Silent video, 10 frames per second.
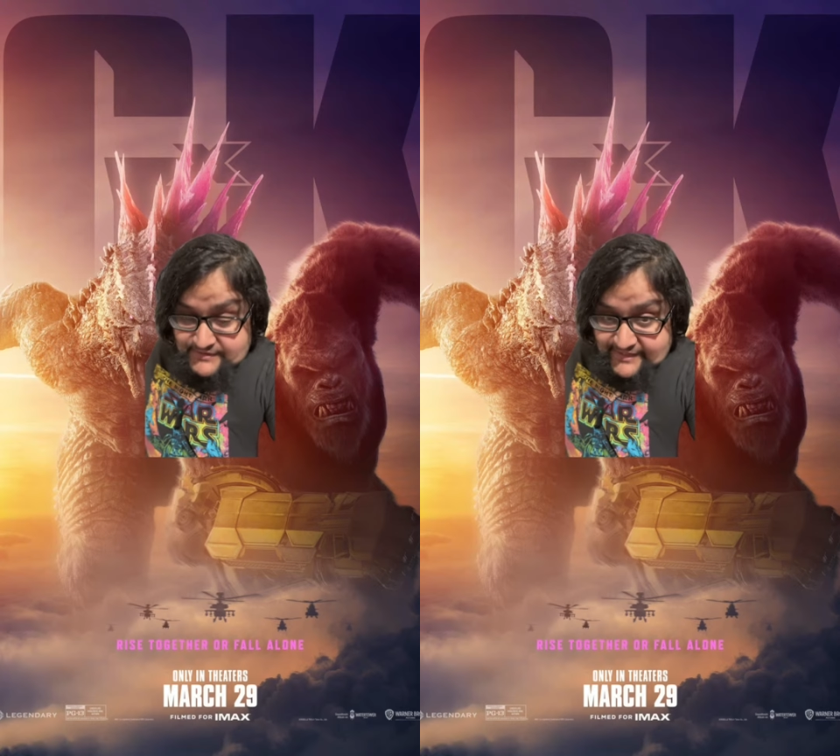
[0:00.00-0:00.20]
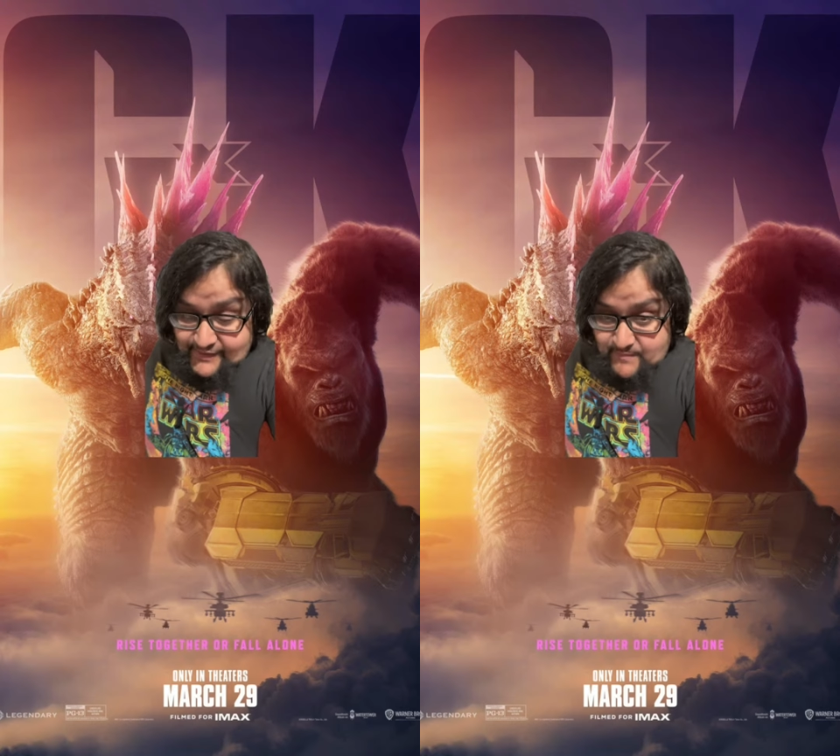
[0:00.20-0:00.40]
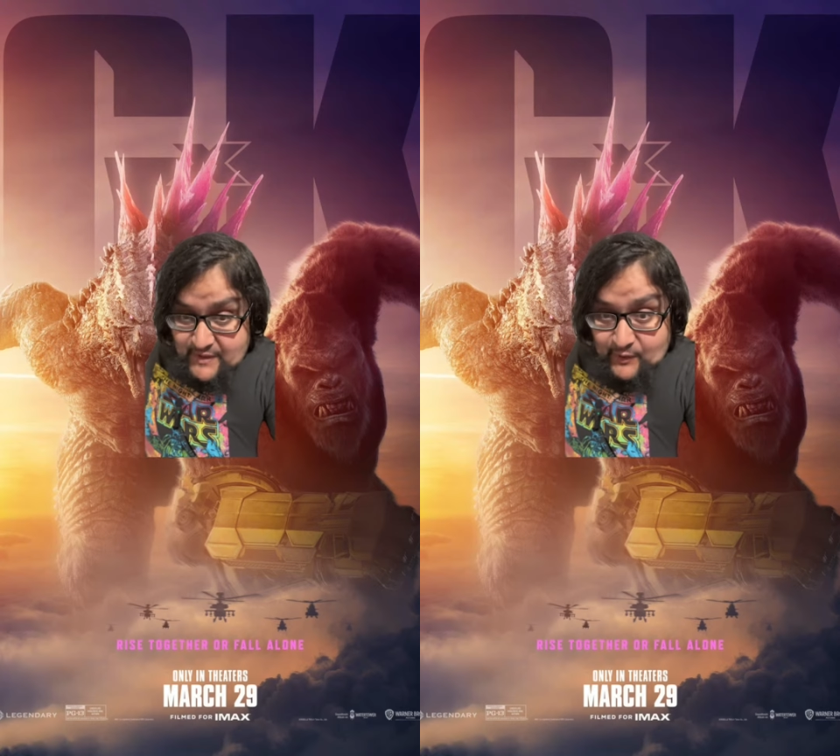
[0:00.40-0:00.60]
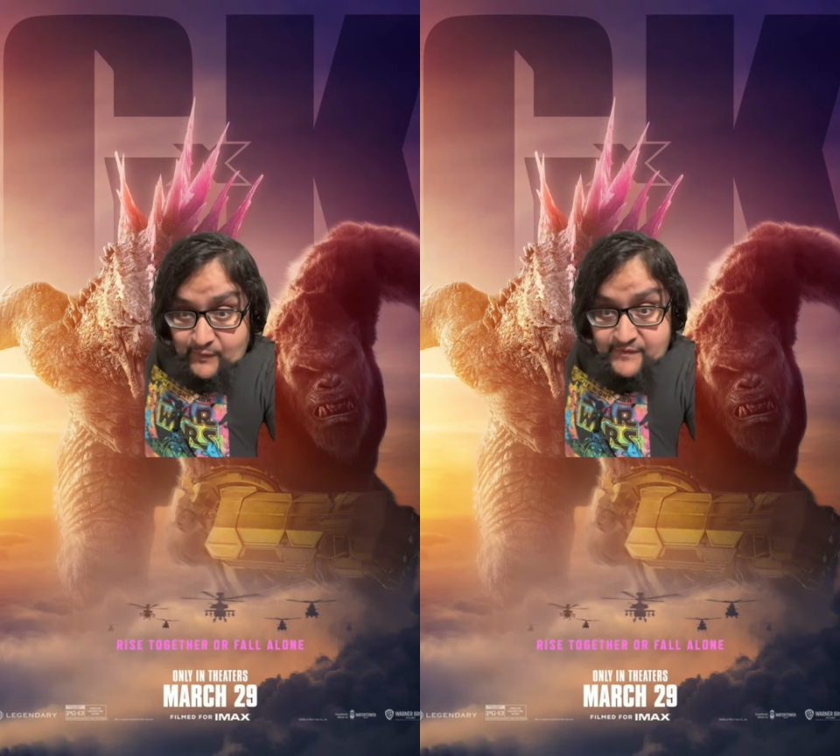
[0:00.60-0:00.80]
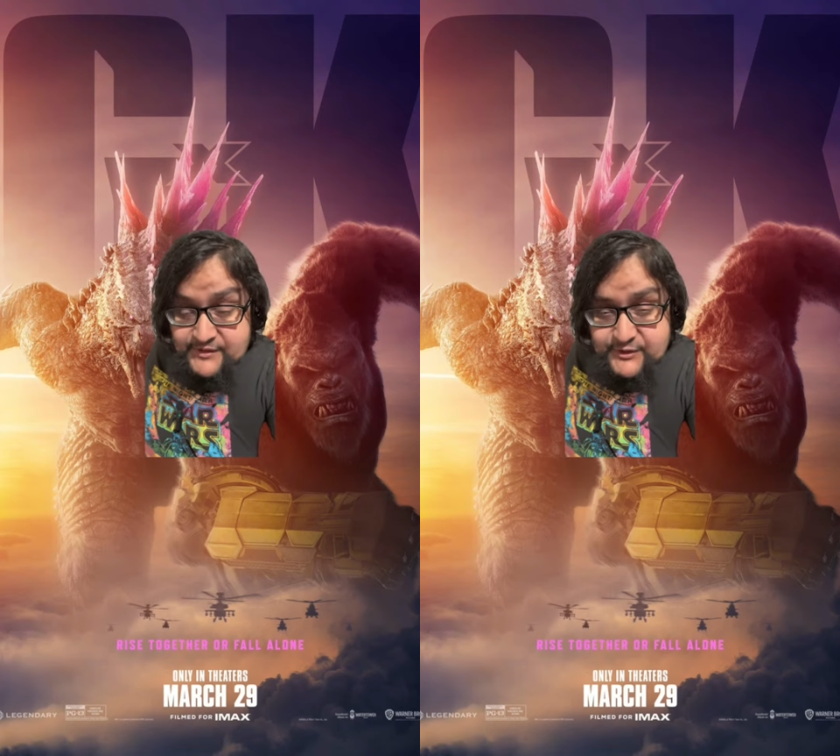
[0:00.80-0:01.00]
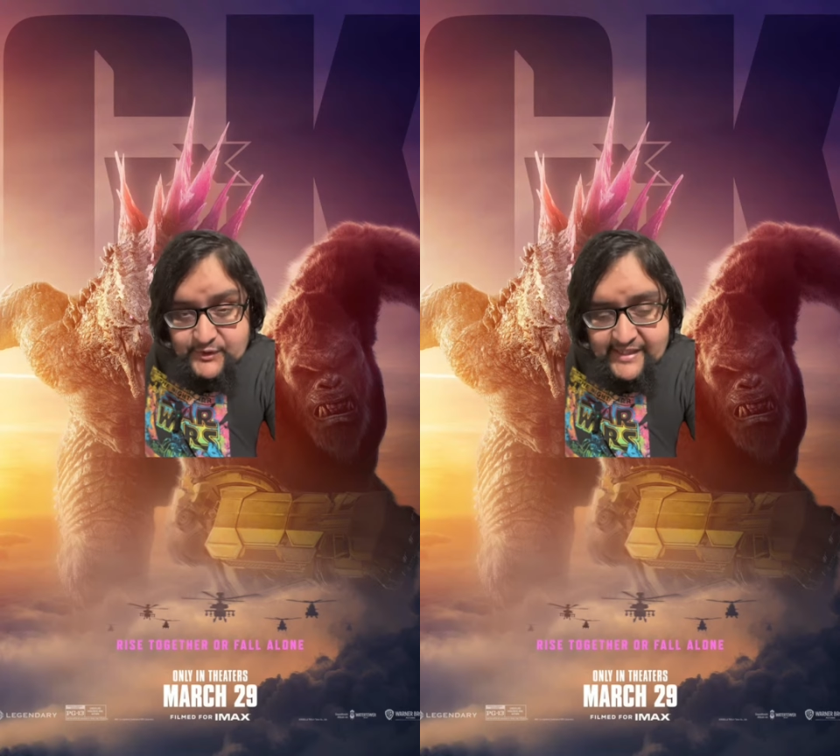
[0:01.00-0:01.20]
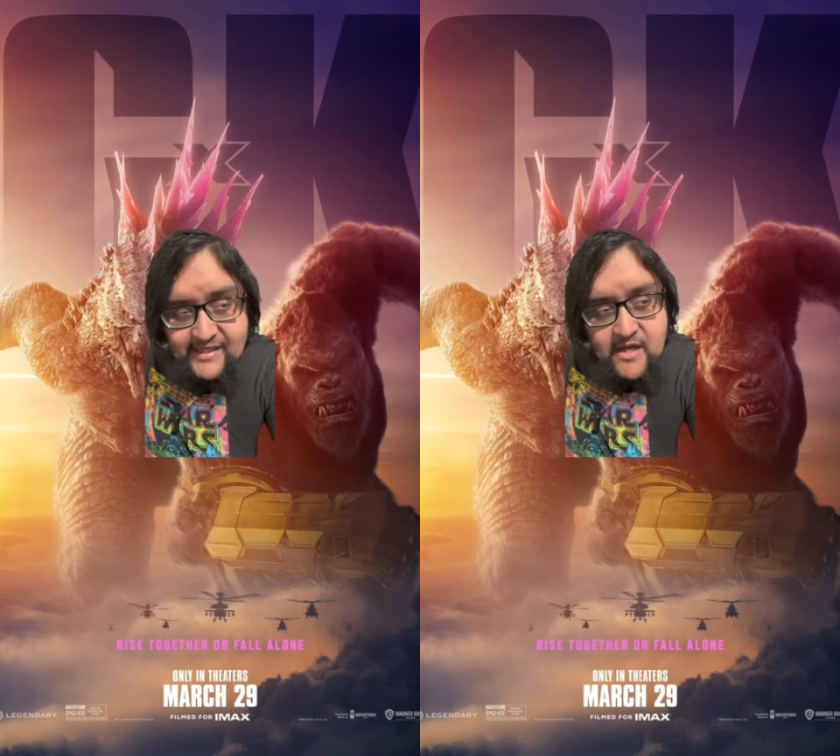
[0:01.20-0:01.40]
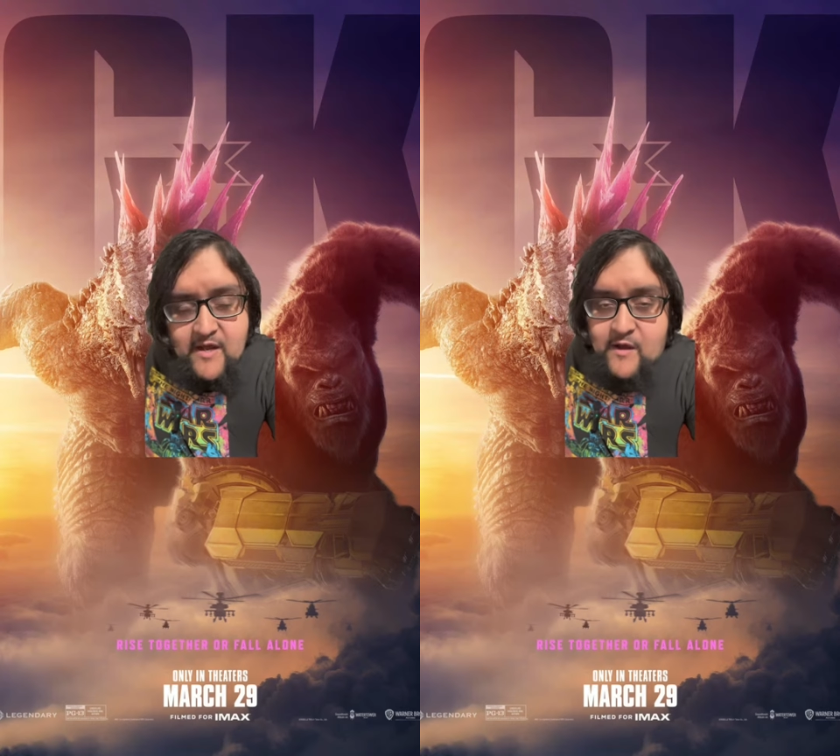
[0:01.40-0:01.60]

in the middle of the street,